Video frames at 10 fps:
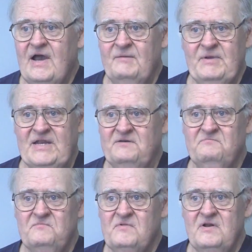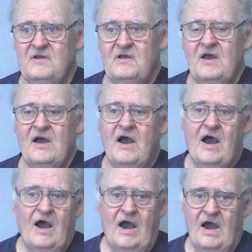I mean,
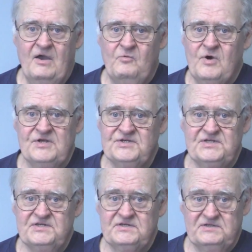I was,